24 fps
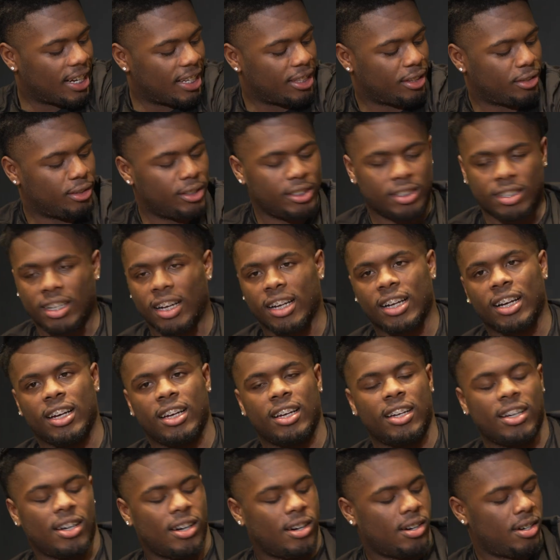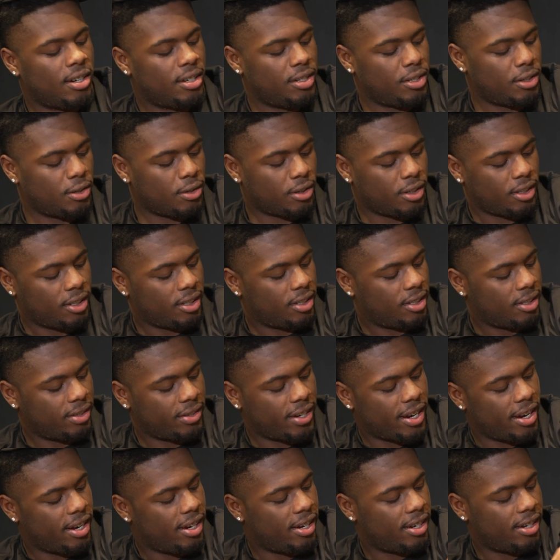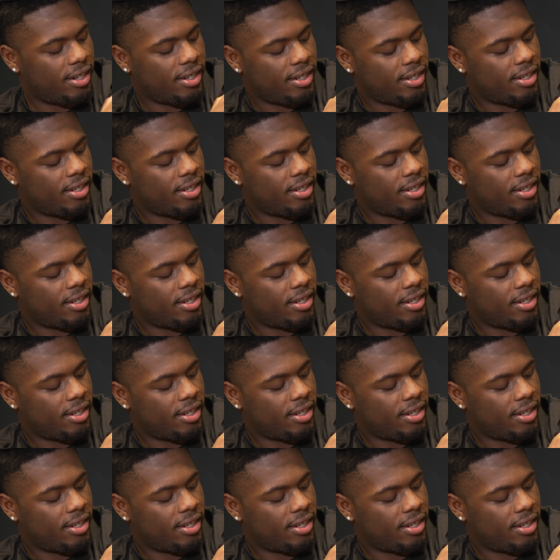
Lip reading: got all the Jokers right here.